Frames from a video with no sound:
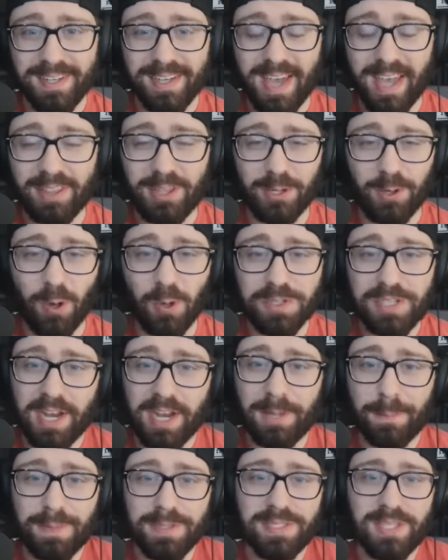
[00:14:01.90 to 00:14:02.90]
at the
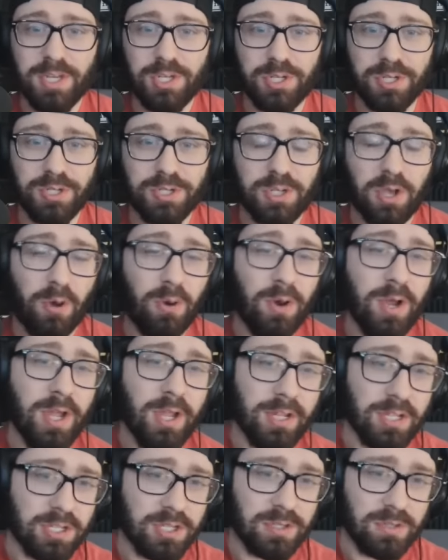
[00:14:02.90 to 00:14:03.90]
goaltending position. So
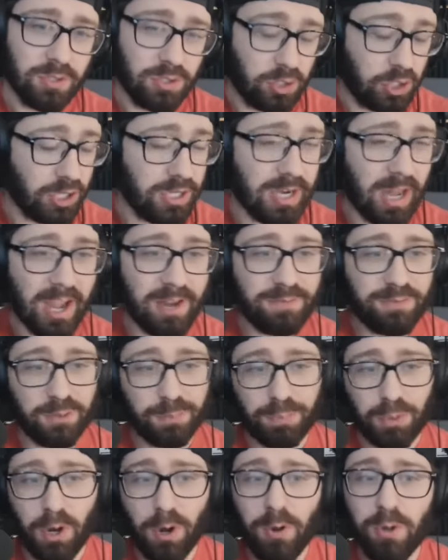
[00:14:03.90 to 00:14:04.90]
good night for
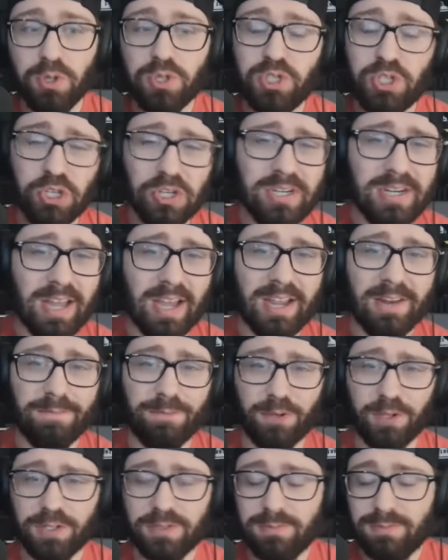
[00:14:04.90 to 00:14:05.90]
Broz, good night
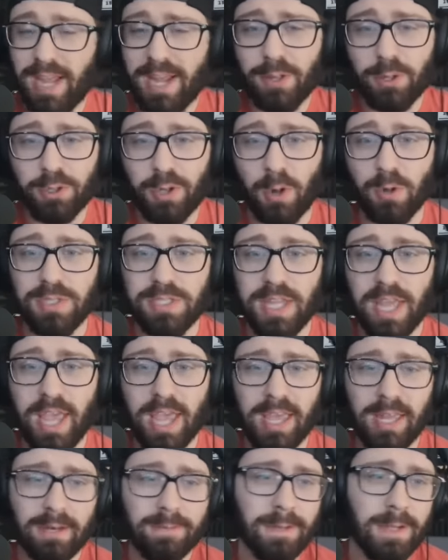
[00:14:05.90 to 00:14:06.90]
for Taylor
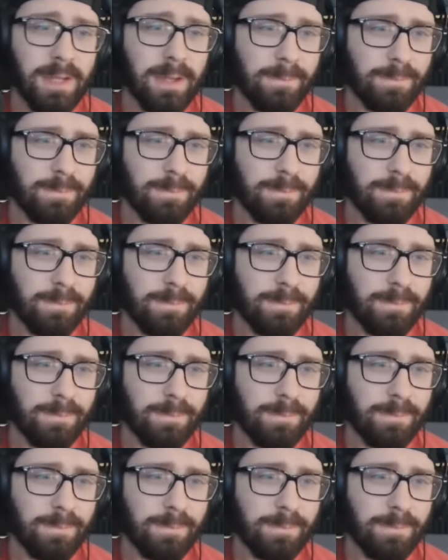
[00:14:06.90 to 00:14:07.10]
Gauthier, and